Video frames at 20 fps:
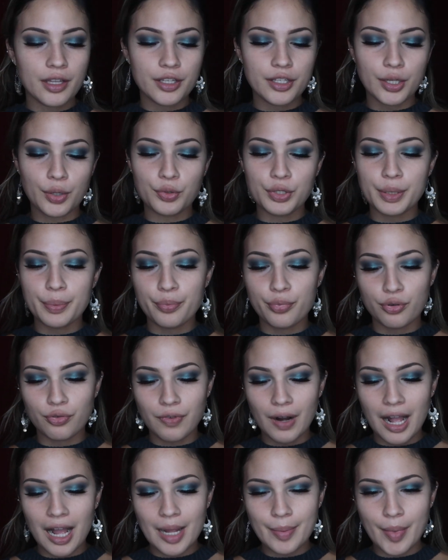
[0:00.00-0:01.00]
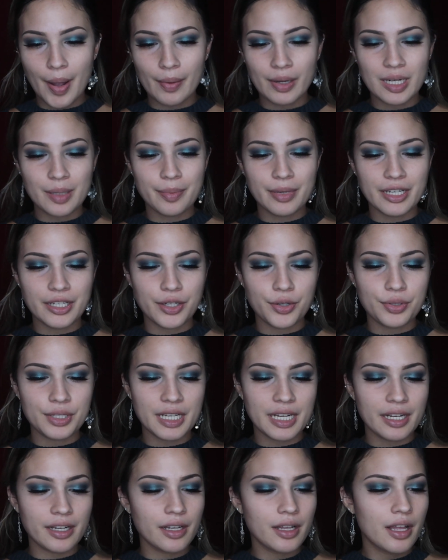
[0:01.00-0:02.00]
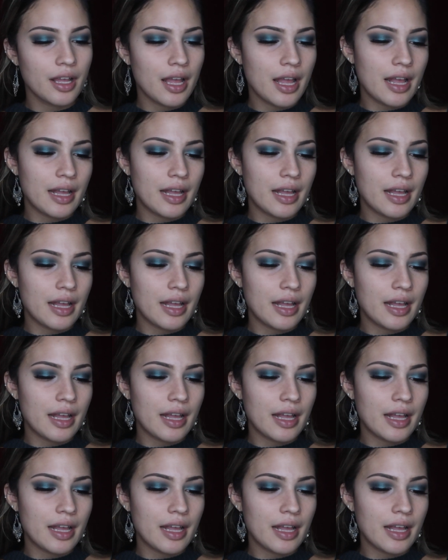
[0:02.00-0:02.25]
So to prime, I'm going to be using